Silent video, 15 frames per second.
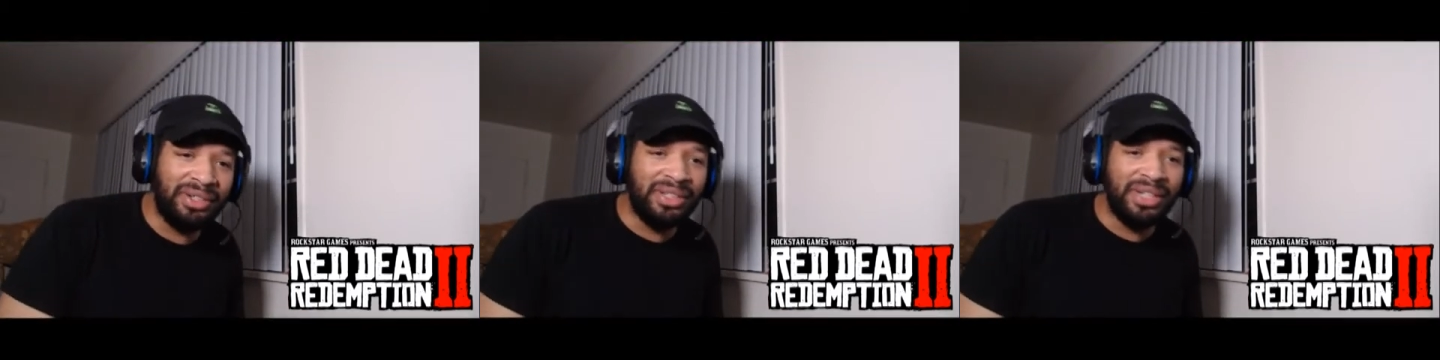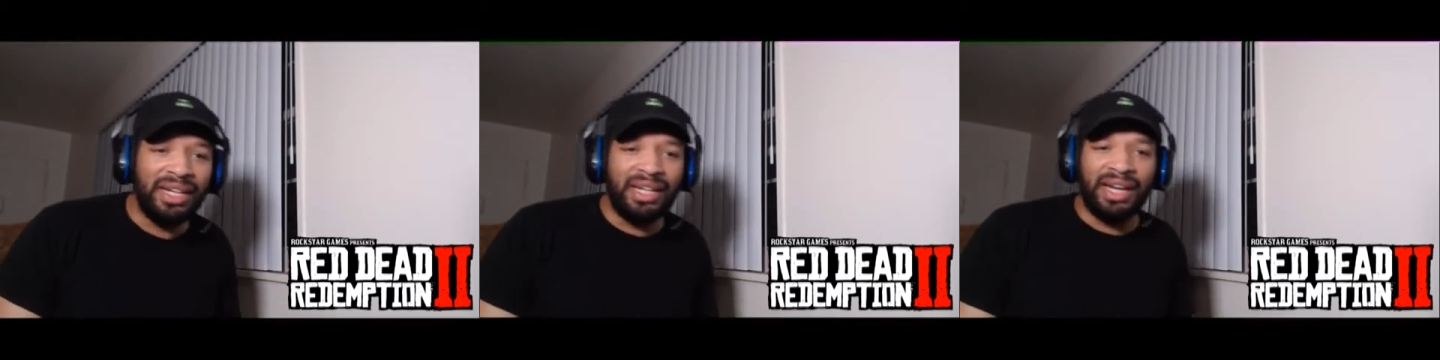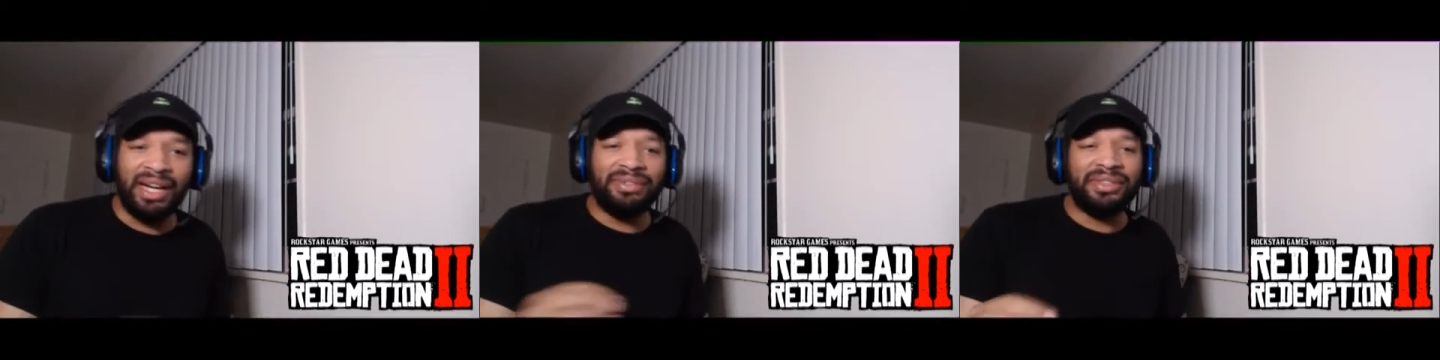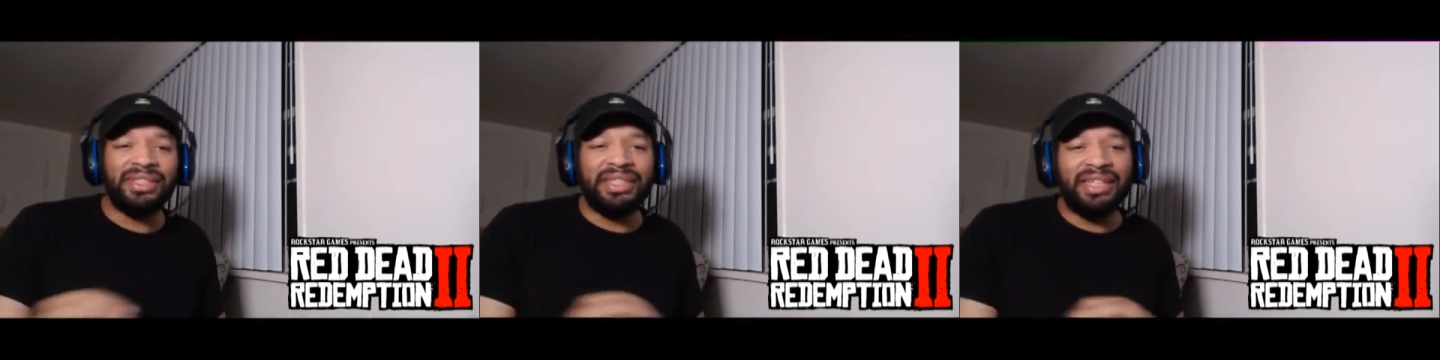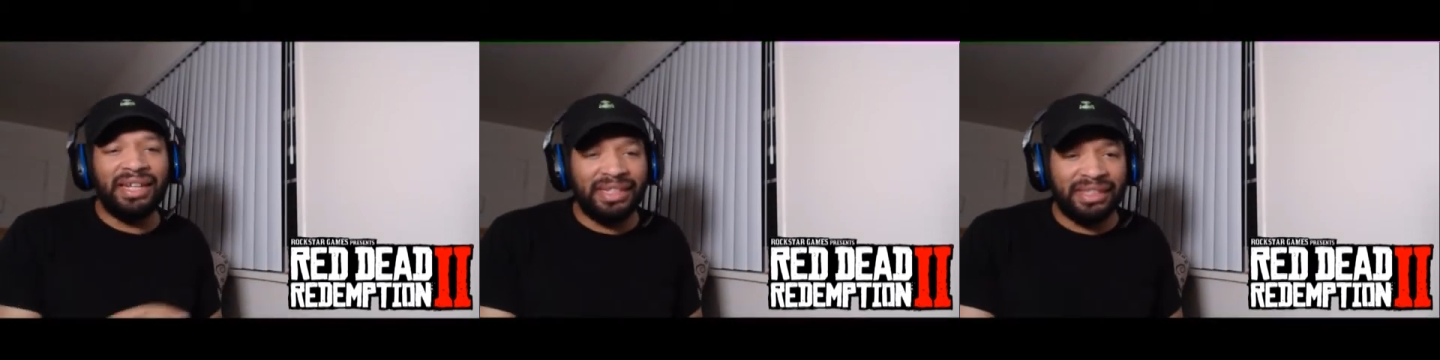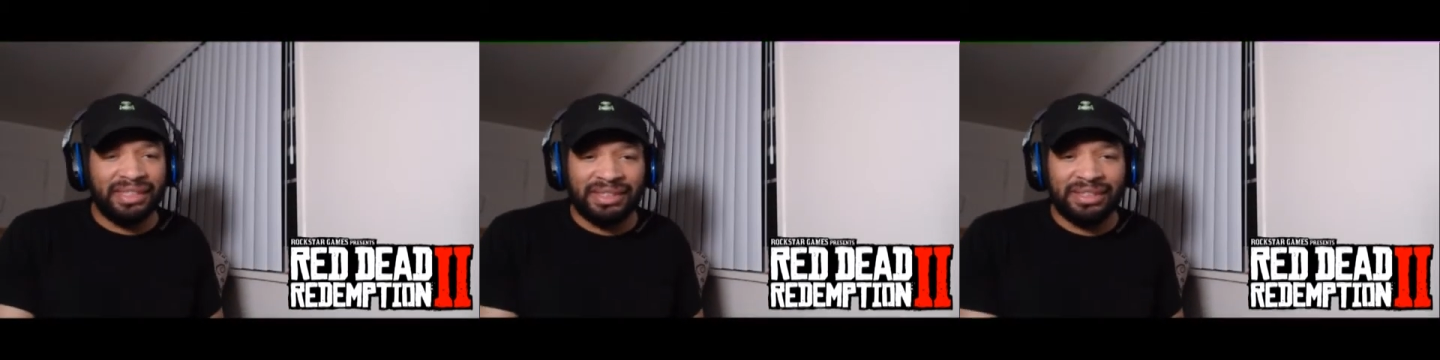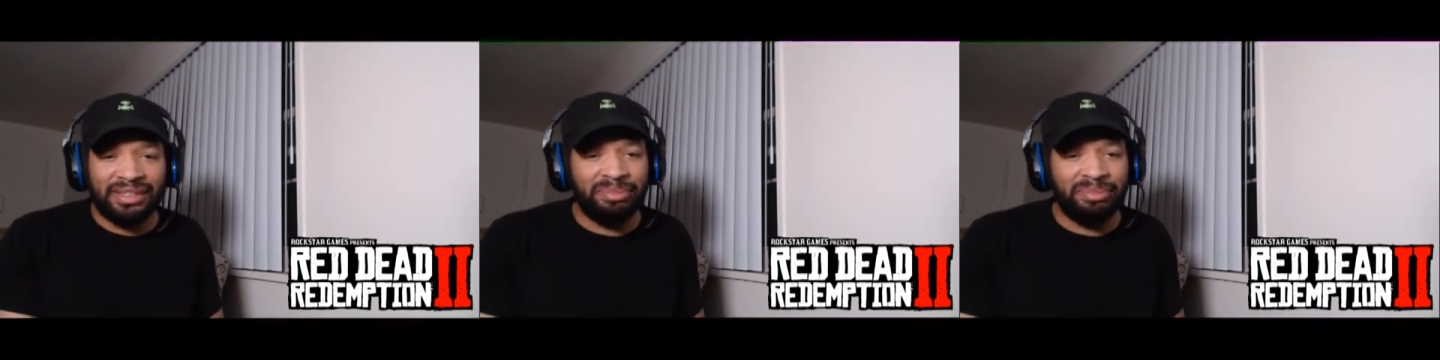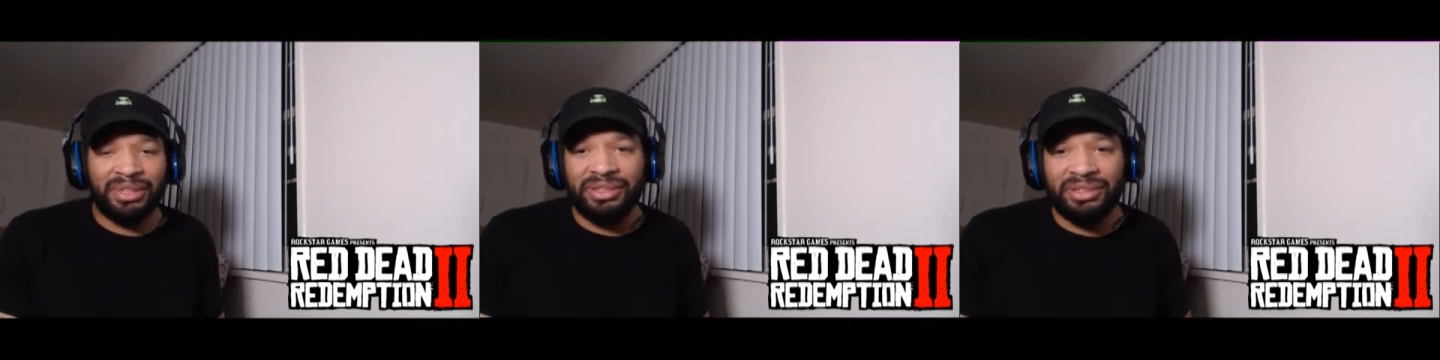Every day is
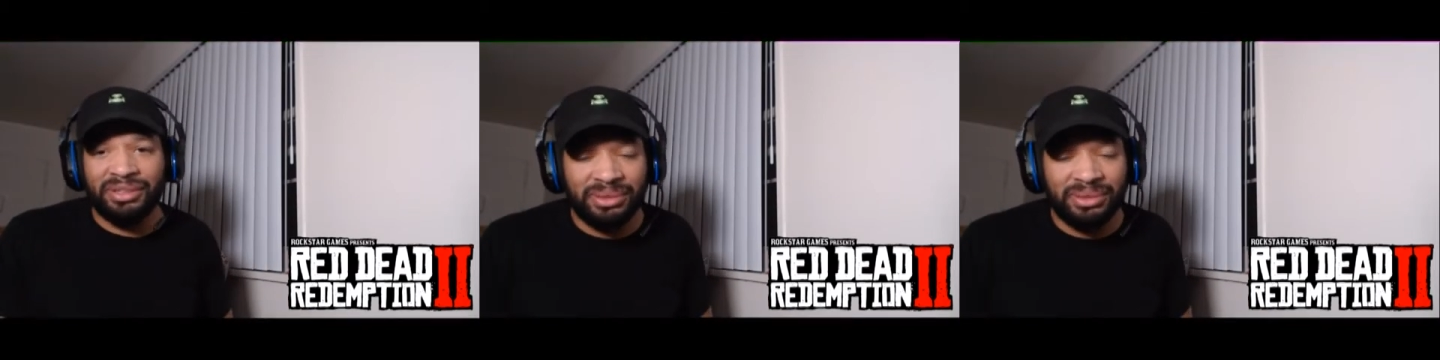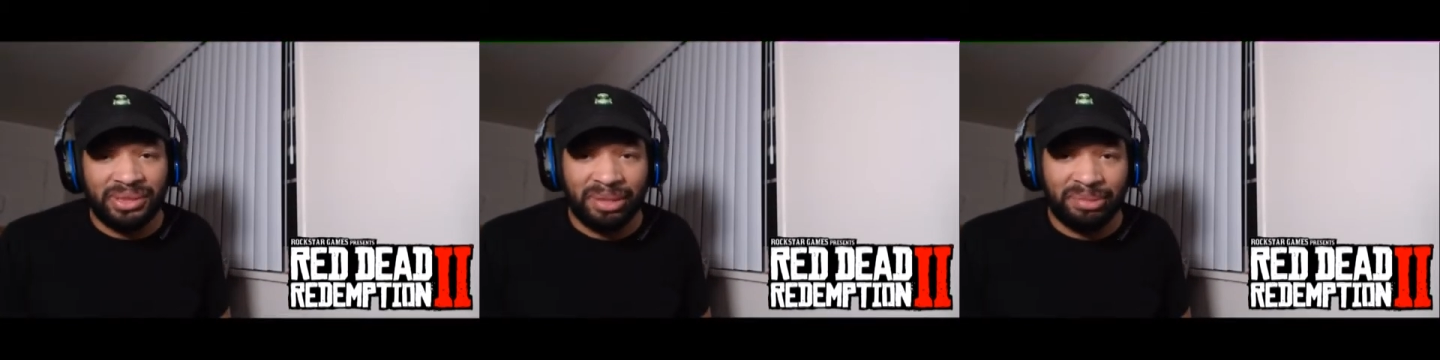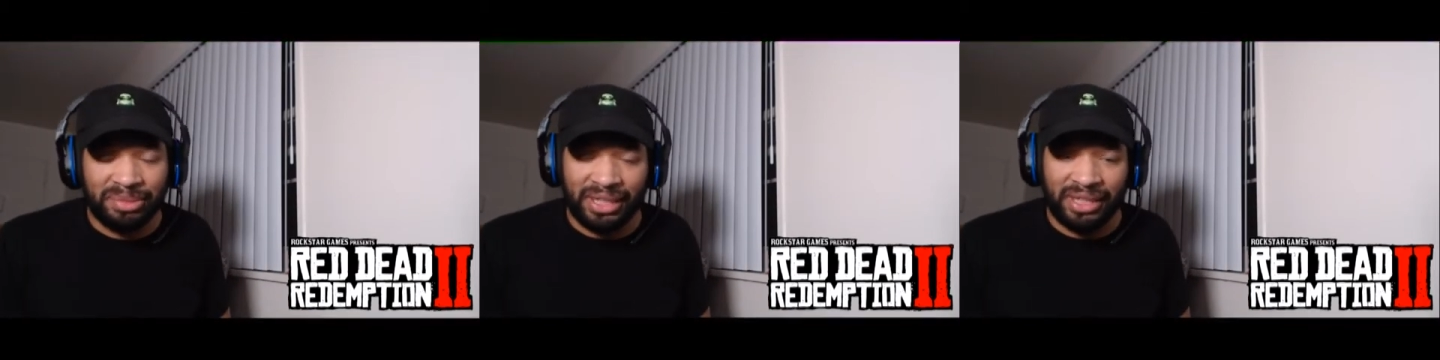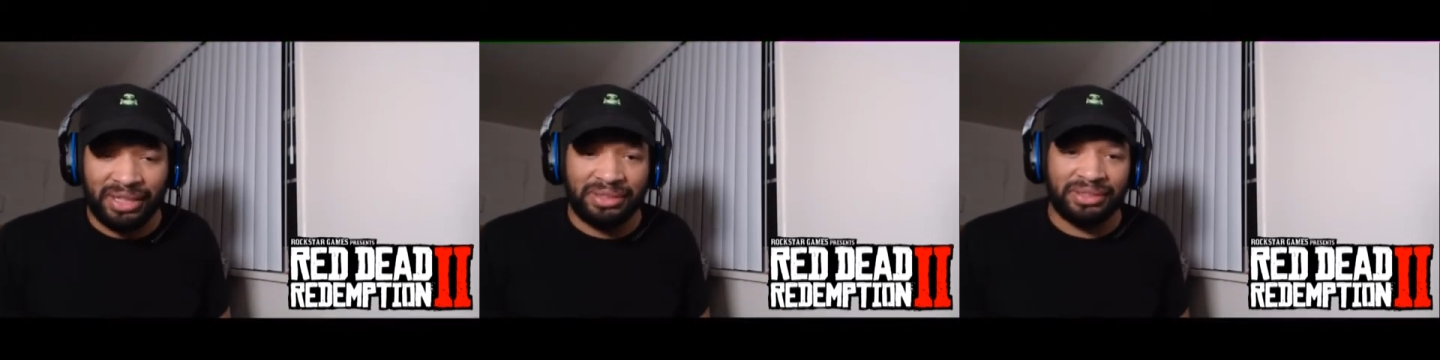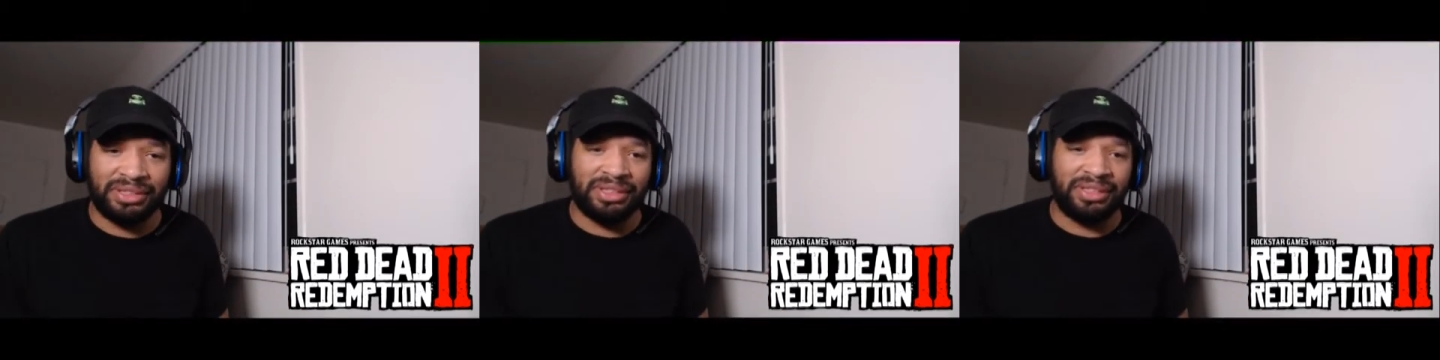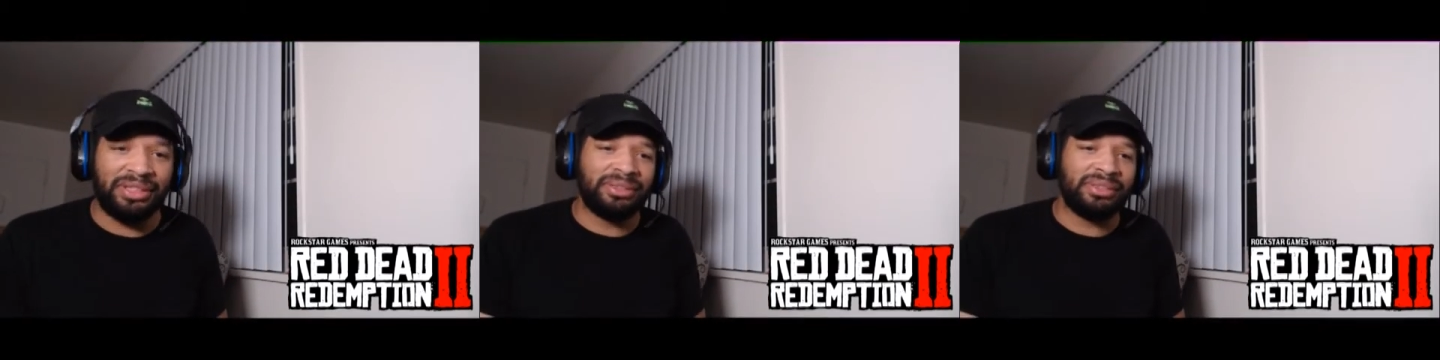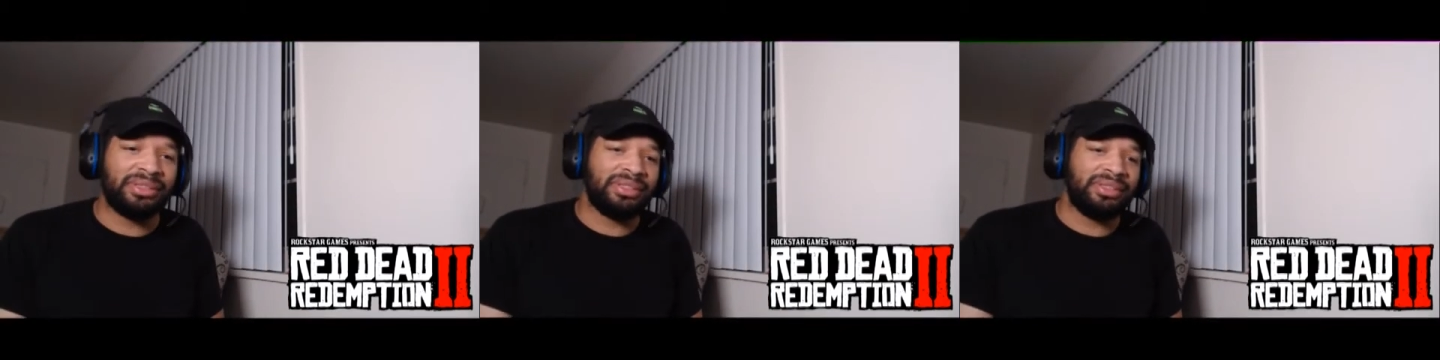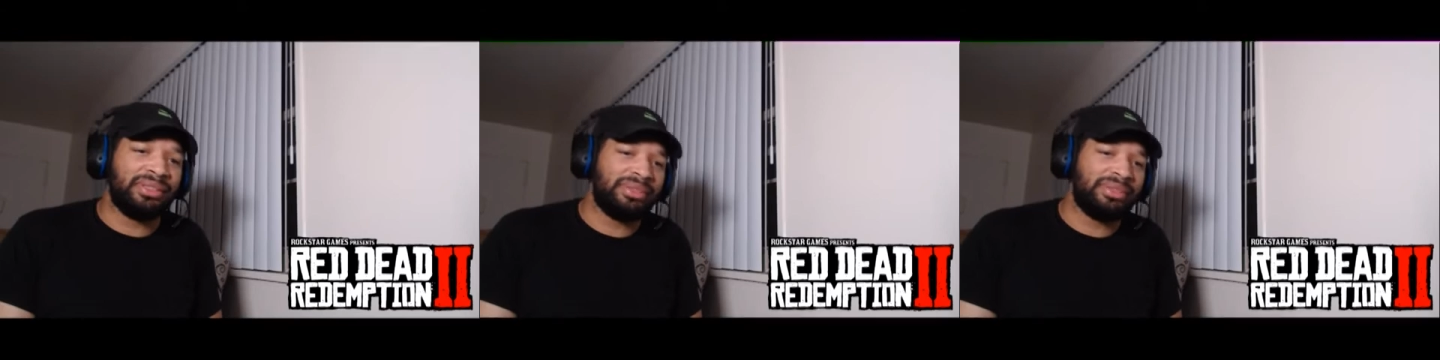something new coming out, you know? So